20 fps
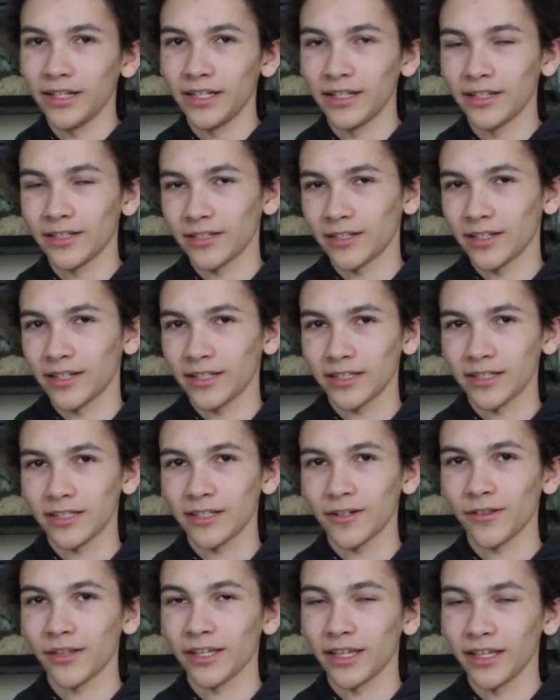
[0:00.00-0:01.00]
he doesn't
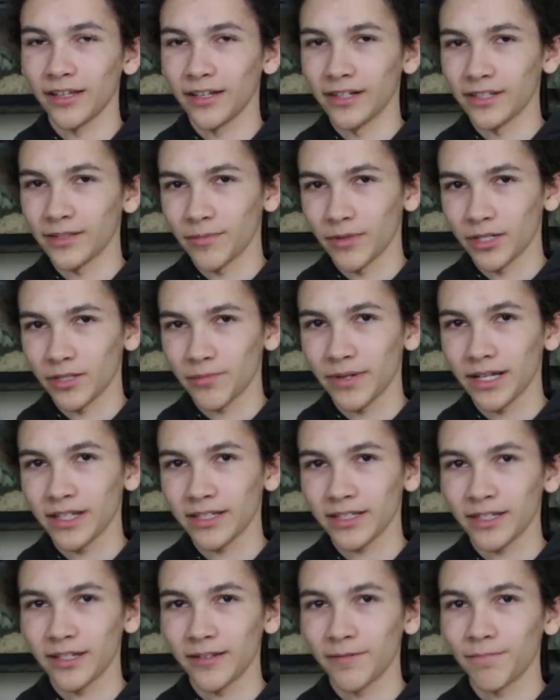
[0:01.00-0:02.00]
necessarily get as much
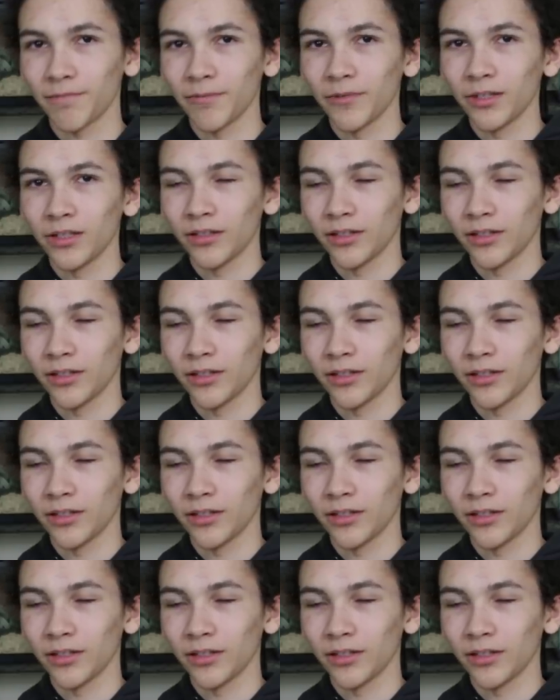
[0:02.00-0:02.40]
basking.